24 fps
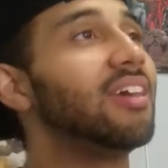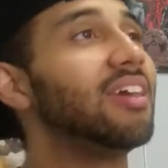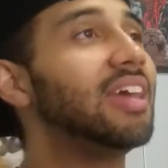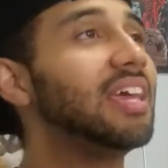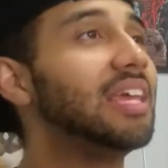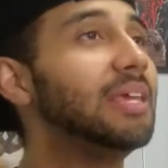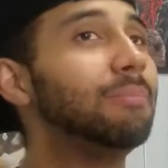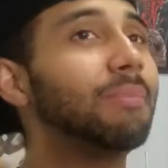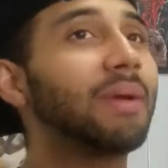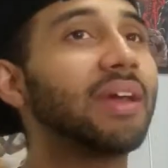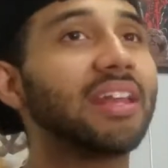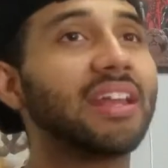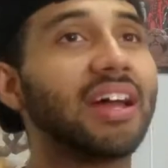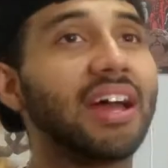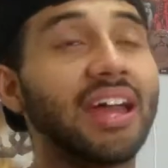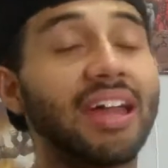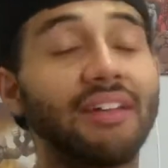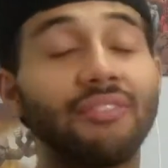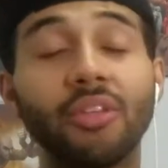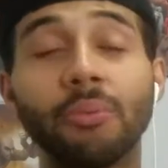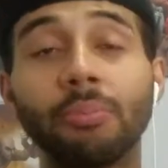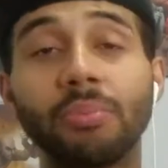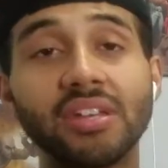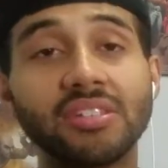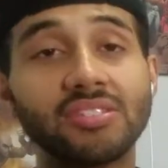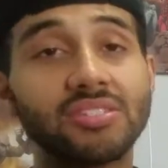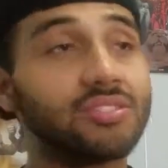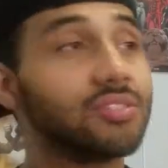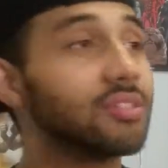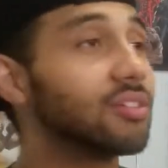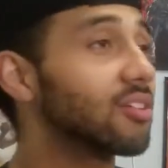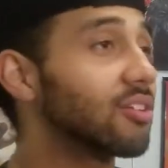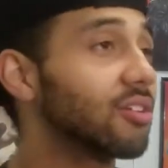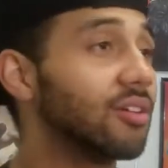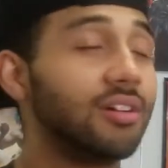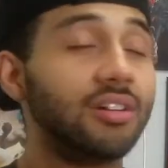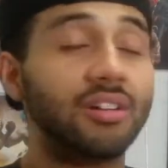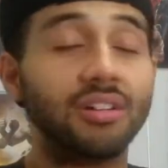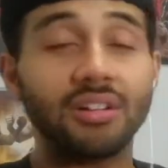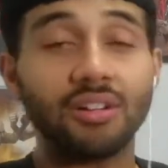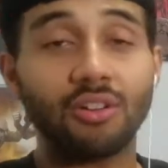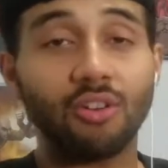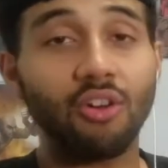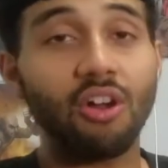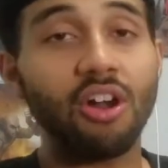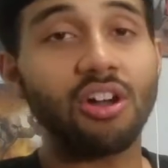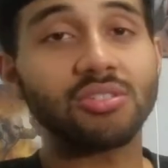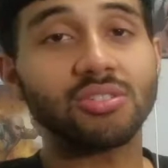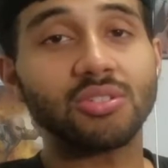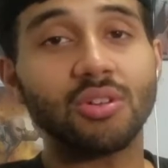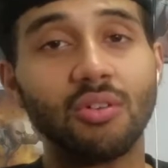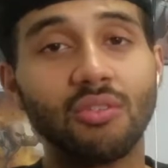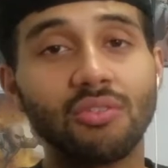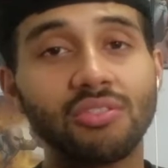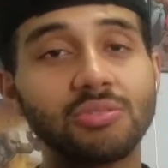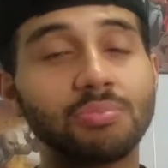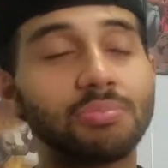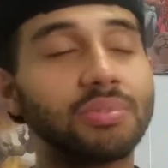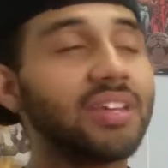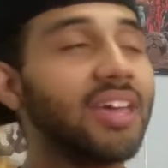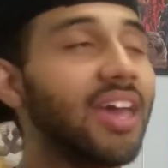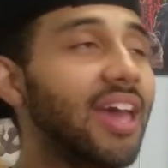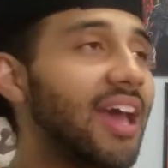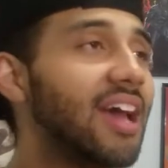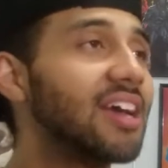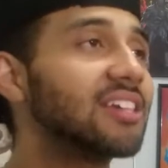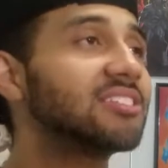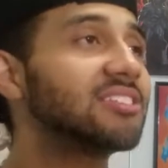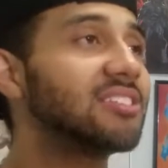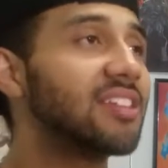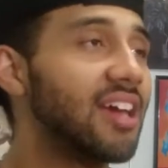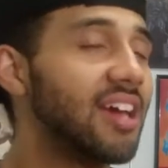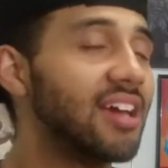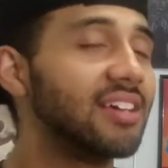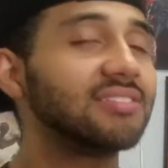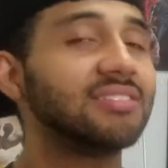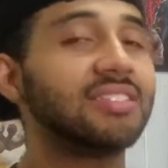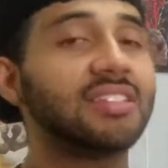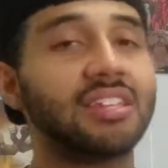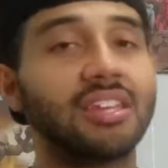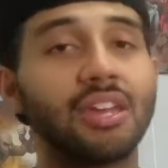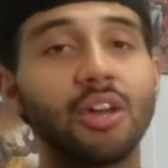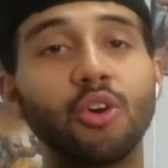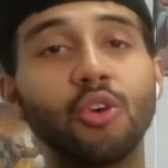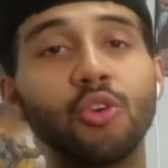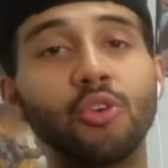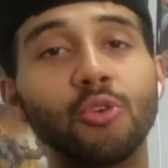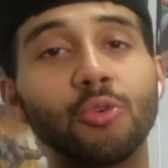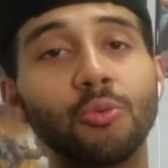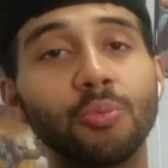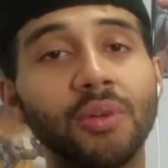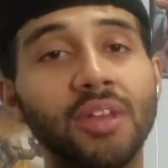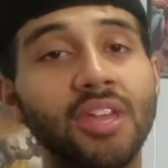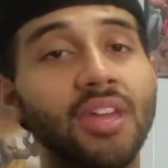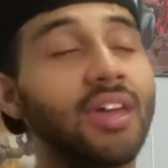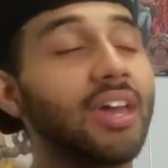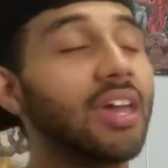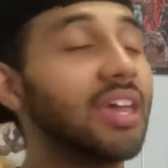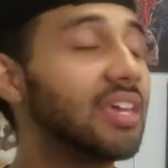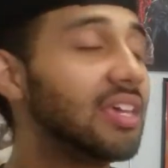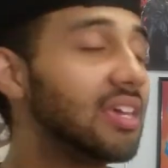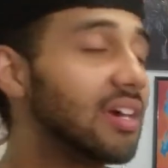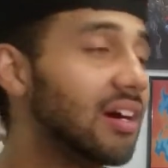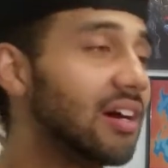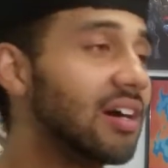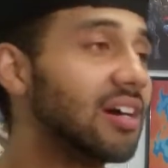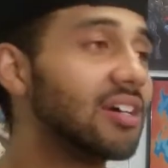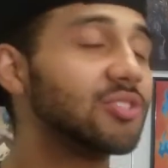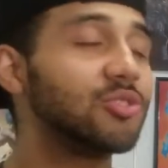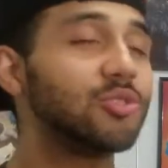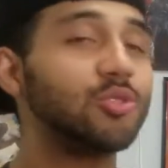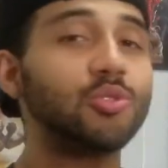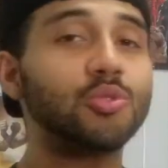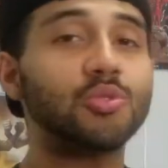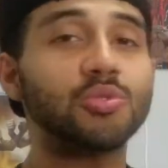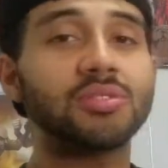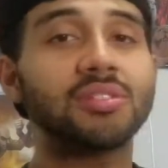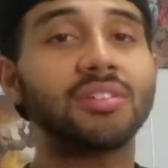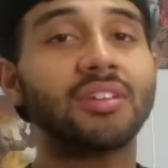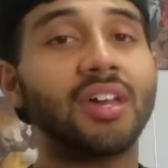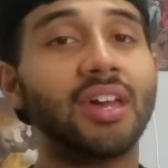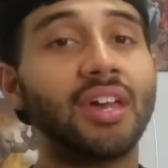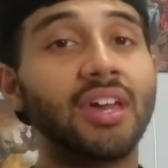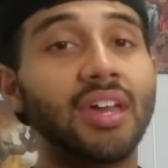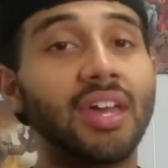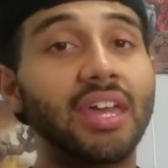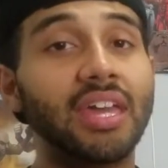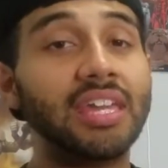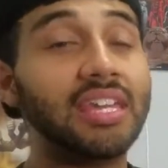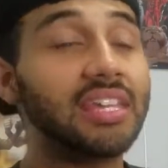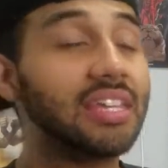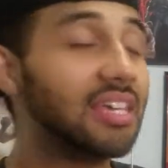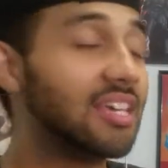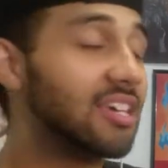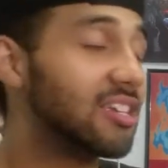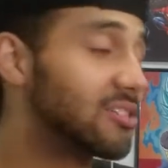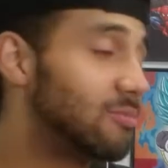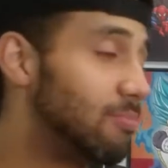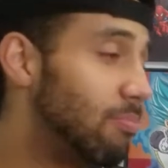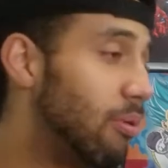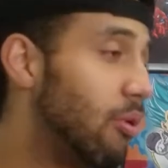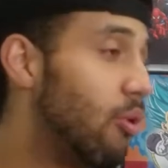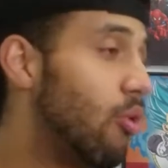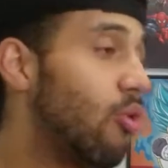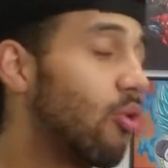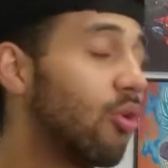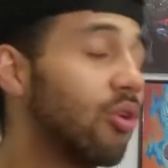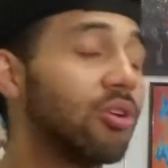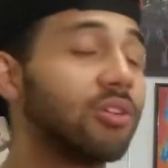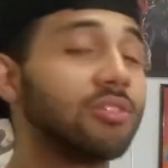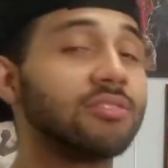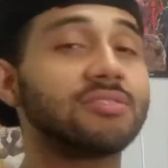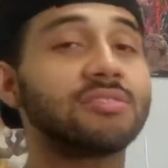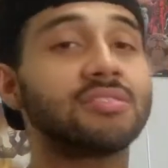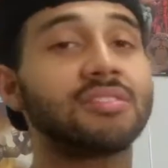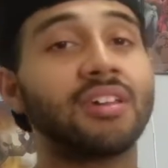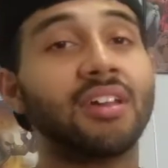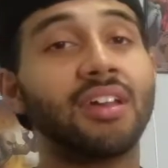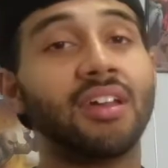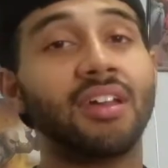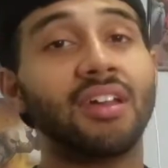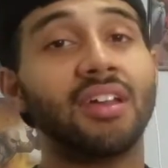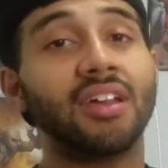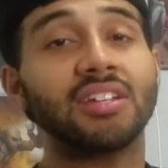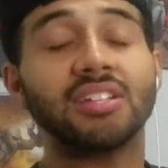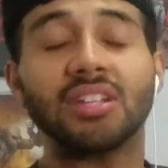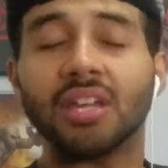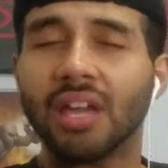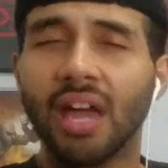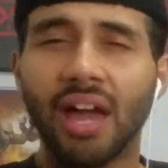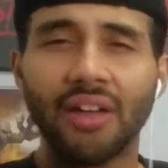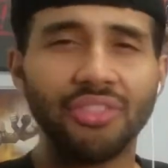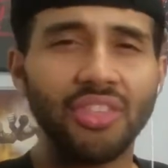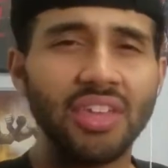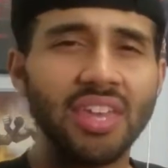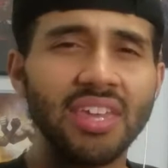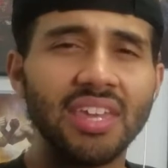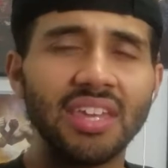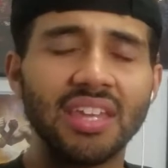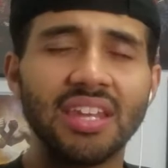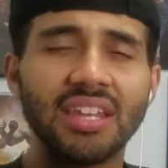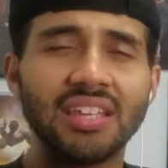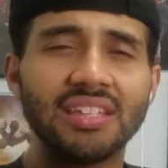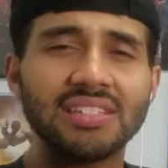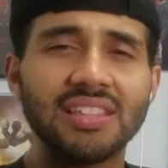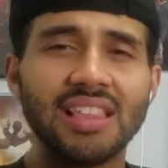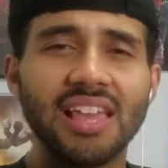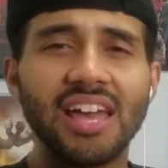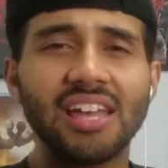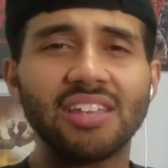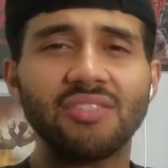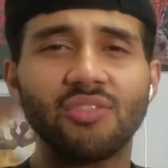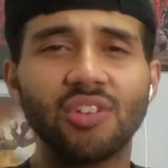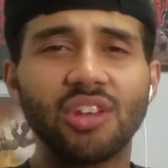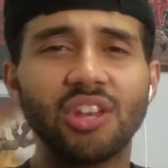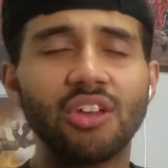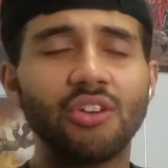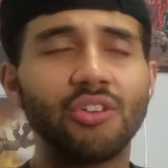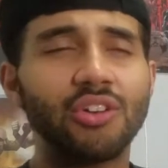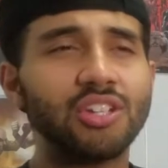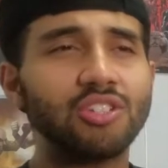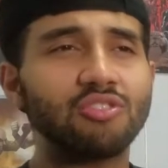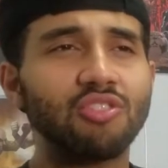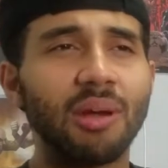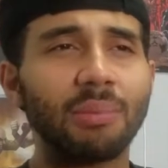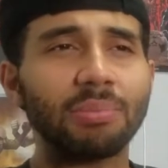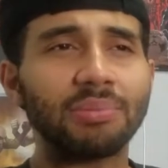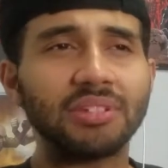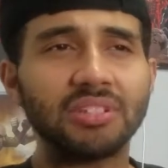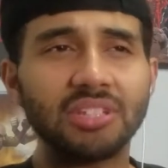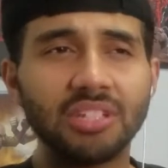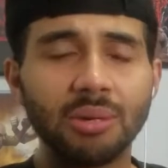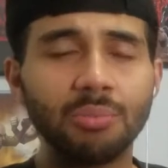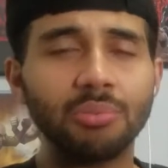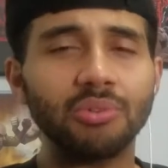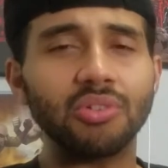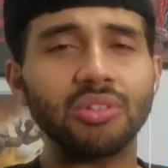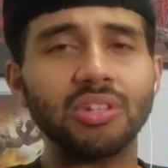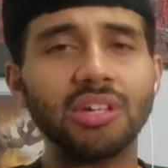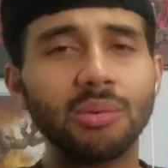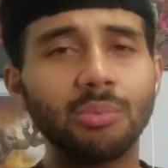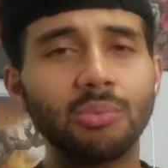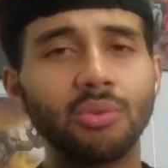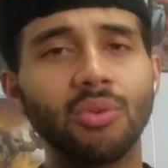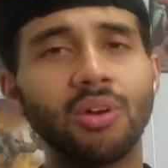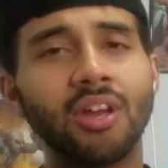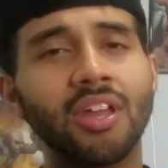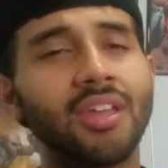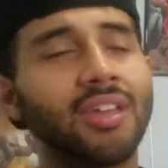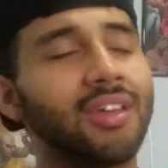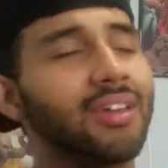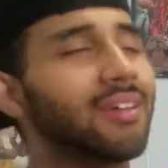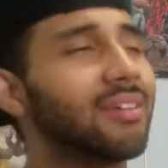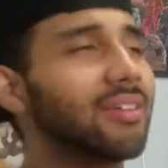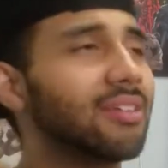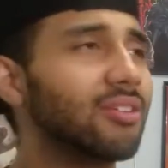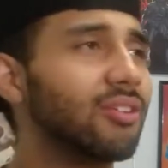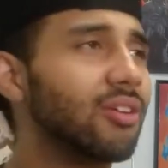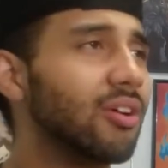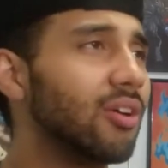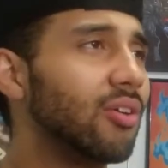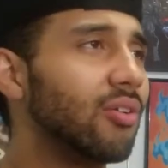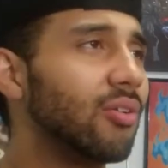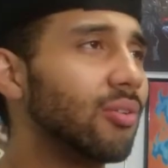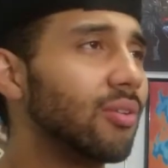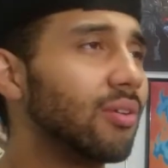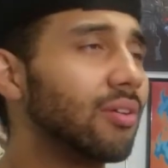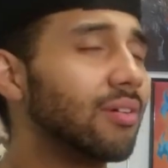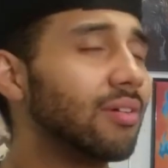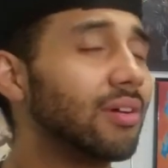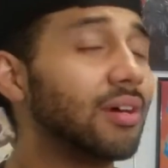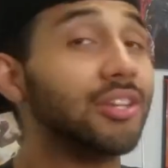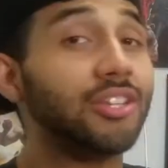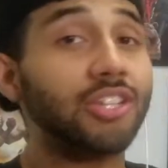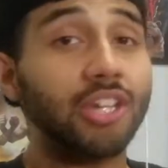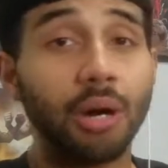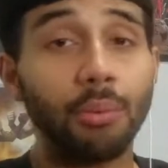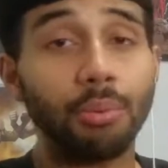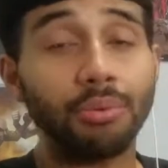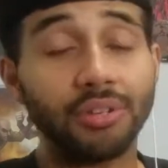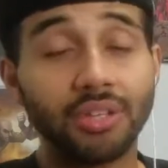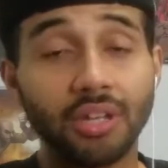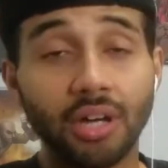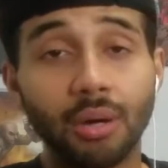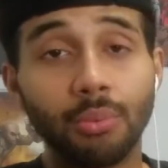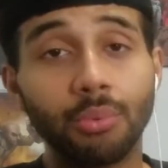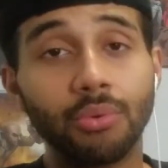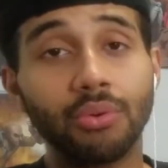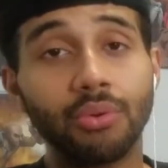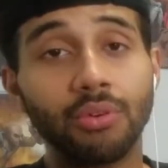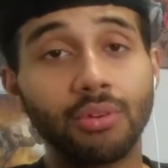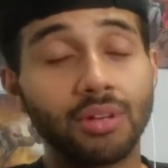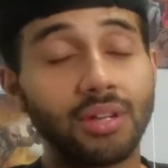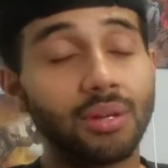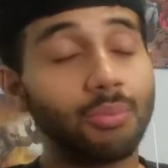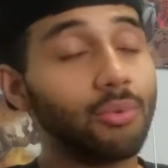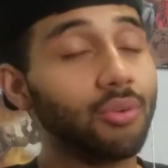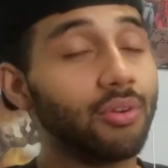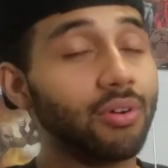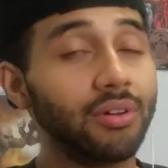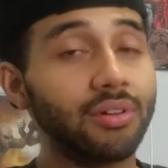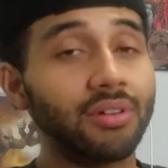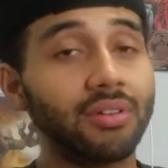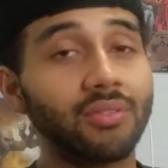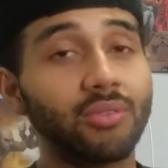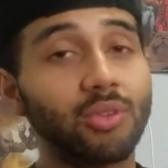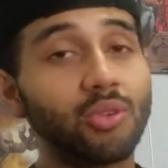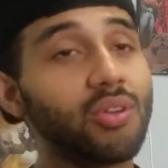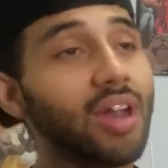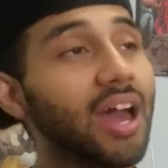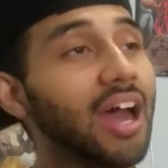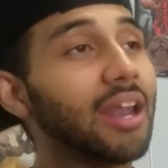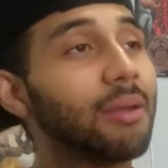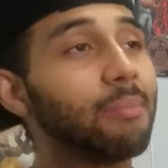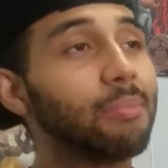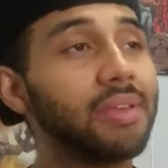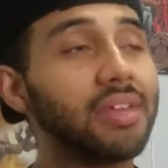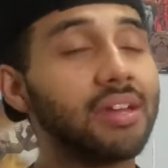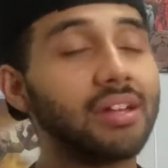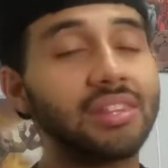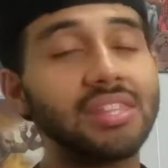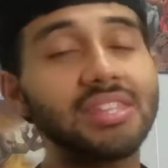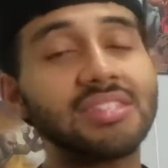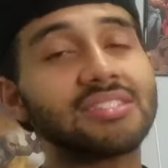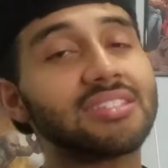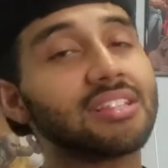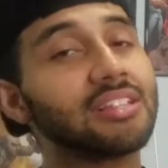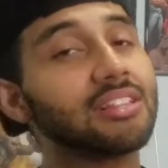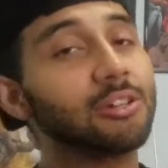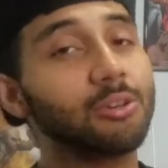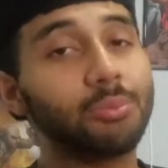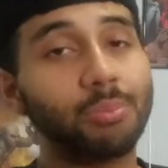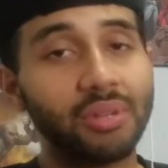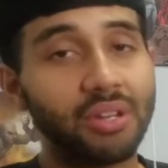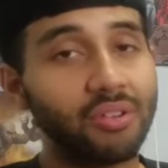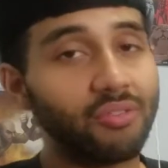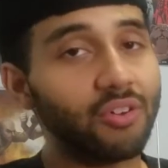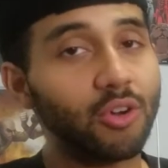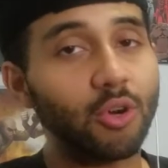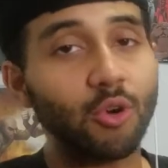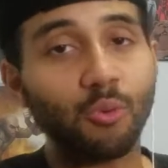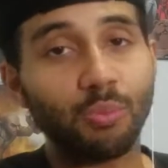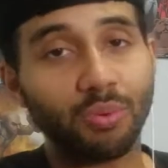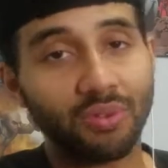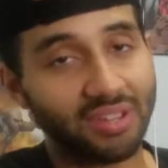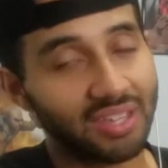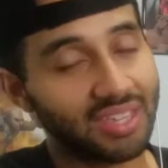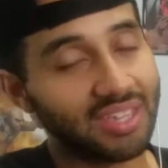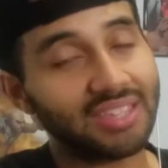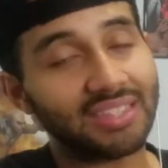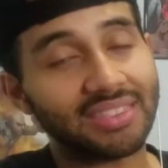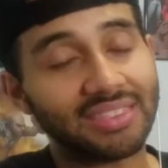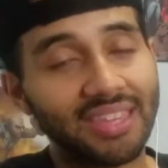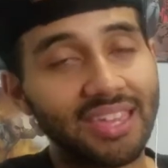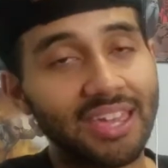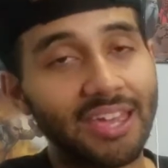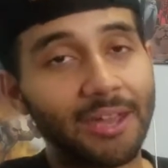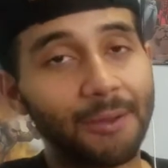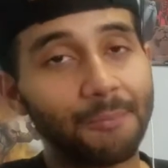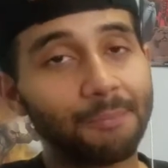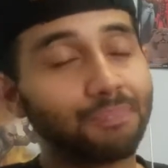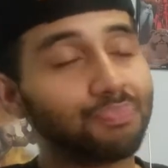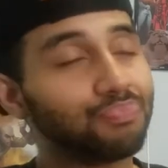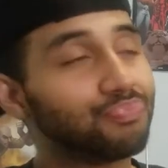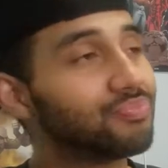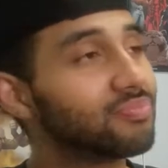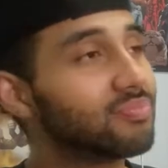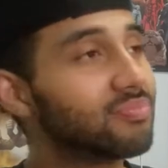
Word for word: and he may not have the best uh, crossovers, but Cash Nasty can hoop. He hustles. He gets boards. I think in his last video, he dropped a double-double. You know, a double-double. Come on. You got to be at least a little bit of a hooper to get that.